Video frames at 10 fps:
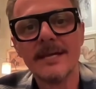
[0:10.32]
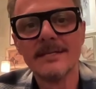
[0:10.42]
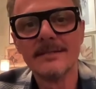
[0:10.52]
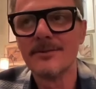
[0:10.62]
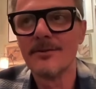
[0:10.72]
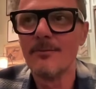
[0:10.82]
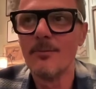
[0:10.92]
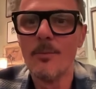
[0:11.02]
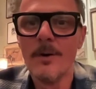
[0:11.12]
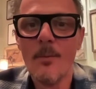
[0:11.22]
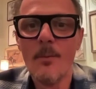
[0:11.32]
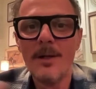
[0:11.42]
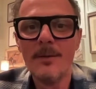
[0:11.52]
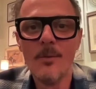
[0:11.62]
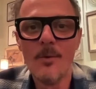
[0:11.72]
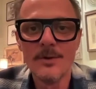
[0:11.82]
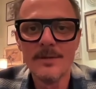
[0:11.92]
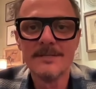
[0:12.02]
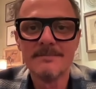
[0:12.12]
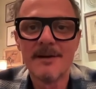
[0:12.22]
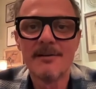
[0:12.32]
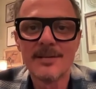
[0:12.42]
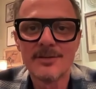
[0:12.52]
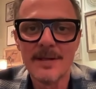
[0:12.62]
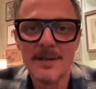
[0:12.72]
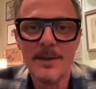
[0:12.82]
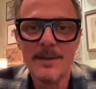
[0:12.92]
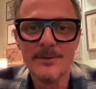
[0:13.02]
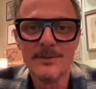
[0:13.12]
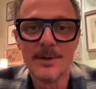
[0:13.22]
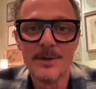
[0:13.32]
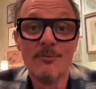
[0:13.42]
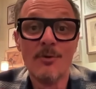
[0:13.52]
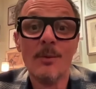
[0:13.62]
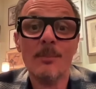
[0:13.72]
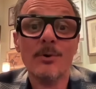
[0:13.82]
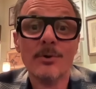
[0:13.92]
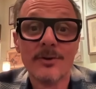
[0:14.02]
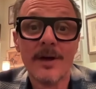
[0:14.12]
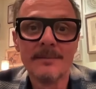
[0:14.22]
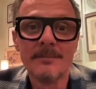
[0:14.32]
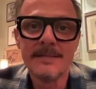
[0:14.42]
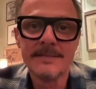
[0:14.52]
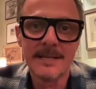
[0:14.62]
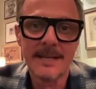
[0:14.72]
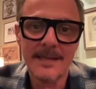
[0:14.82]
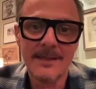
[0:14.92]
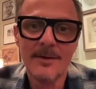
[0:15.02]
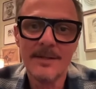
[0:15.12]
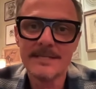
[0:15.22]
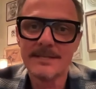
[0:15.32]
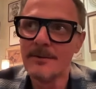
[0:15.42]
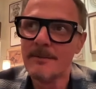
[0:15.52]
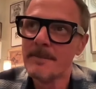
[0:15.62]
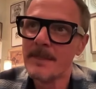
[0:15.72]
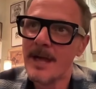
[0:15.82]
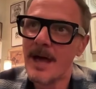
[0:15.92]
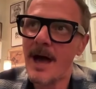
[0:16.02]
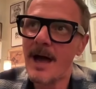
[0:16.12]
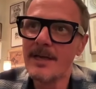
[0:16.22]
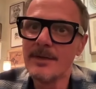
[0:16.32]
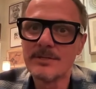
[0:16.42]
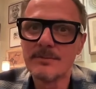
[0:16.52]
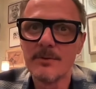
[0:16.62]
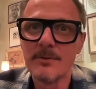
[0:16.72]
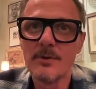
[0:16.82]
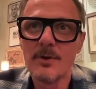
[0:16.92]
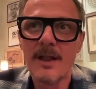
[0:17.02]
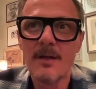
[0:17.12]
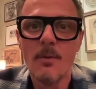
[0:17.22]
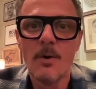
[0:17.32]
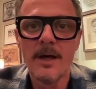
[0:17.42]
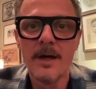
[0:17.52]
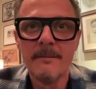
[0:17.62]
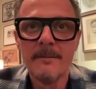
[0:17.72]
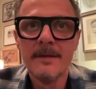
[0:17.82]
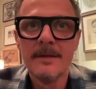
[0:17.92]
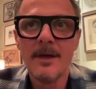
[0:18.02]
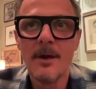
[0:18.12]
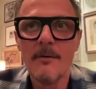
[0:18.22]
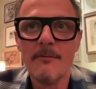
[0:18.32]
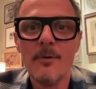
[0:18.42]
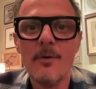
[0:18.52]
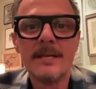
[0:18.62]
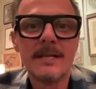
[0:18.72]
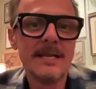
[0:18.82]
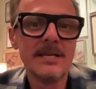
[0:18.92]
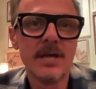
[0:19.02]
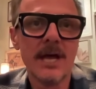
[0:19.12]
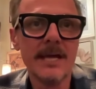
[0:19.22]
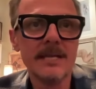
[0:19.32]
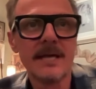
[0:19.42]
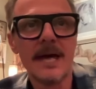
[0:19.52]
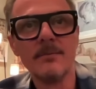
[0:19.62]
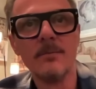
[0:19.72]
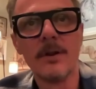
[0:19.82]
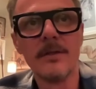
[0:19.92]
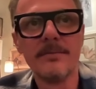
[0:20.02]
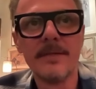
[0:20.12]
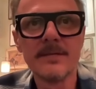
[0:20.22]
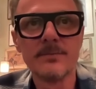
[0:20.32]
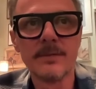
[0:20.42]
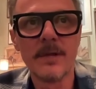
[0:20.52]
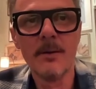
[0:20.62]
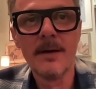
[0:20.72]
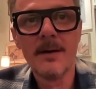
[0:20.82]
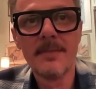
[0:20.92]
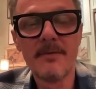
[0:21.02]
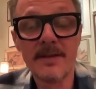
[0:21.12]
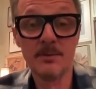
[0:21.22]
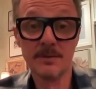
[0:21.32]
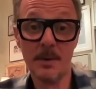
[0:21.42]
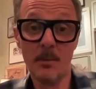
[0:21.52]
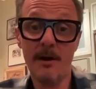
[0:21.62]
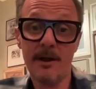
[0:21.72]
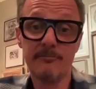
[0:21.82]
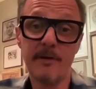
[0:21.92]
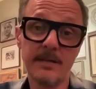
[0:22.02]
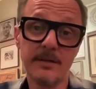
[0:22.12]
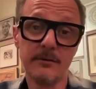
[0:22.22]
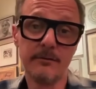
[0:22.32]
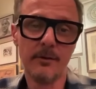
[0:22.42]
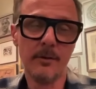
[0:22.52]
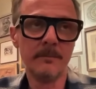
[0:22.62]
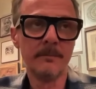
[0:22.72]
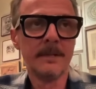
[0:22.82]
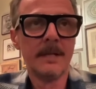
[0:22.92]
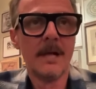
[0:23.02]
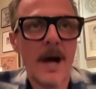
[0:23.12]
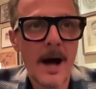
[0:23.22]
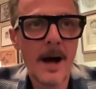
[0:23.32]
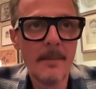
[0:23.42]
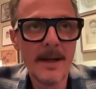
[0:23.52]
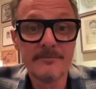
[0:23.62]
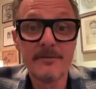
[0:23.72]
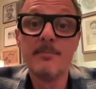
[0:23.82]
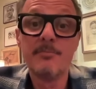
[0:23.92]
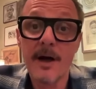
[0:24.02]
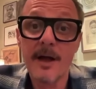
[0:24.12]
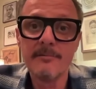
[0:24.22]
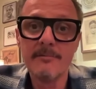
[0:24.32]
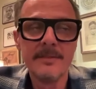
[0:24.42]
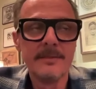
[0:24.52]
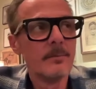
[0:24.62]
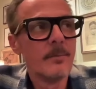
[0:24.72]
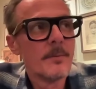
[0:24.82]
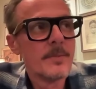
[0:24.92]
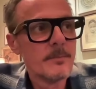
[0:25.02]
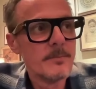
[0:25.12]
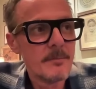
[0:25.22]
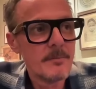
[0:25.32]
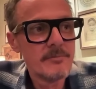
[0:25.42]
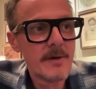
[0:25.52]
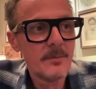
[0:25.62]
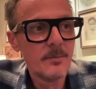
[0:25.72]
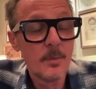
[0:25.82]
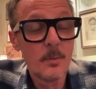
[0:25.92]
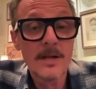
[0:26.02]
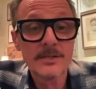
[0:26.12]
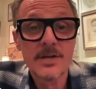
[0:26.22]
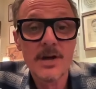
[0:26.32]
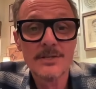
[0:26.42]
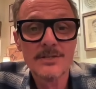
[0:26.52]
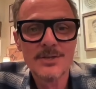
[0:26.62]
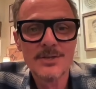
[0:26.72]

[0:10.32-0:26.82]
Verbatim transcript: in sort of well-worn territory when you're doing a royal portrait, basically. You know? And so uh, you, you, you kind of want to, you know, avoid cliches. And one of the things with, you know, the fact he was going to be wearing a red uniform, um, and it's very bright red, the, the, the red, the Welsh Guards